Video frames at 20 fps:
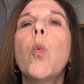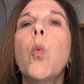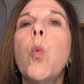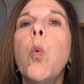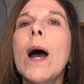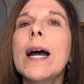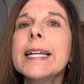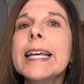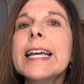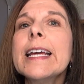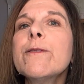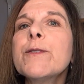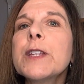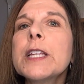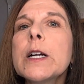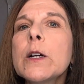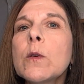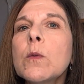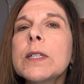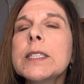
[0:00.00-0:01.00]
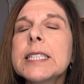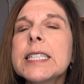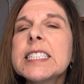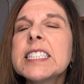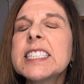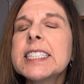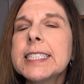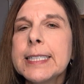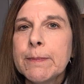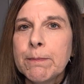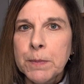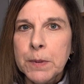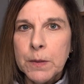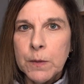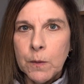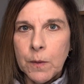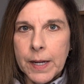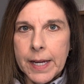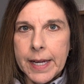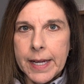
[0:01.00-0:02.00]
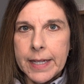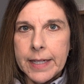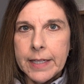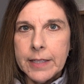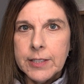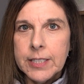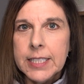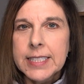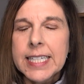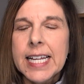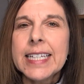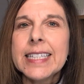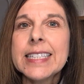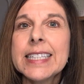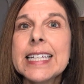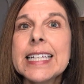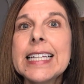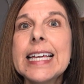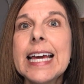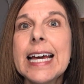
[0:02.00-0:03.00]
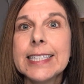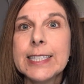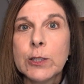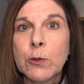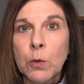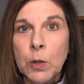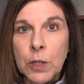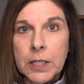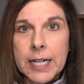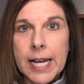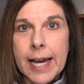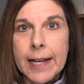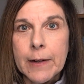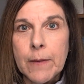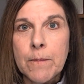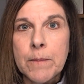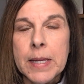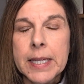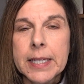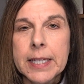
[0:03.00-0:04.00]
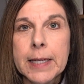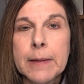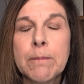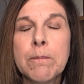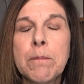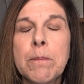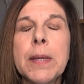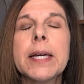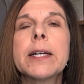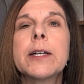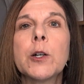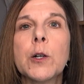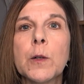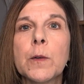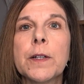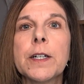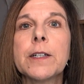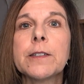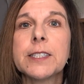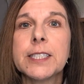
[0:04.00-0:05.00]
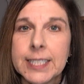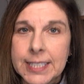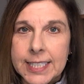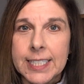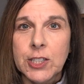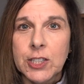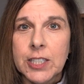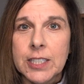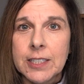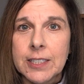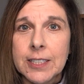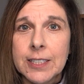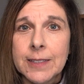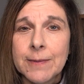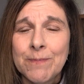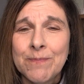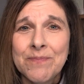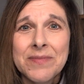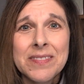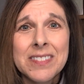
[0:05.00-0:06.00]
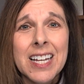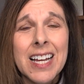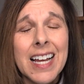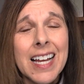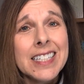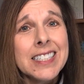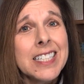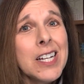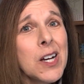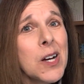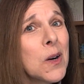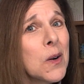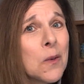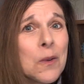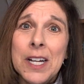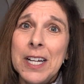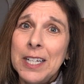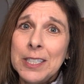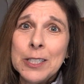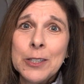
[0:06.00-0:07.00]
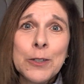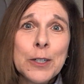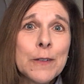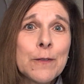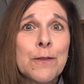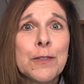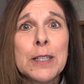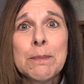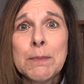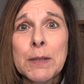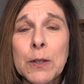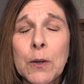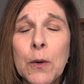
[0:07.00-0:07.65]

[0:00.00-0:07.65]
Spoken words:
What if there was a simple way to take the guesswork out of making big career decisions? I know you could flip a